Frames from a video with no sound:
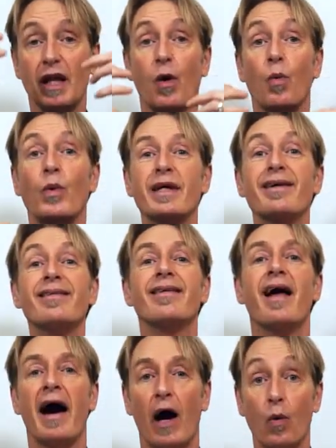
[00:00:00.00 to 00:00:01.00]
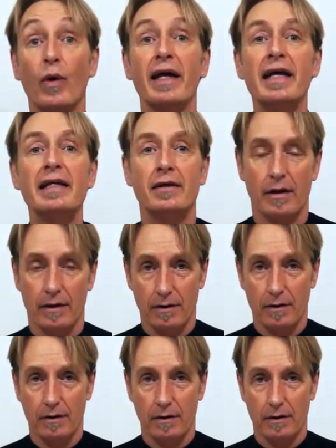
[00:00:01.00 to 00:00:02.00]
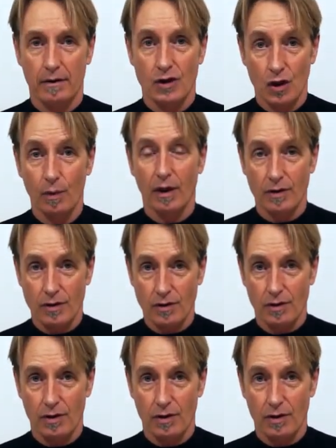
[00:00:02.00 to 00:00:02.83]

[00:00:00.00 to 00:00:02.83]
that we allow in to us.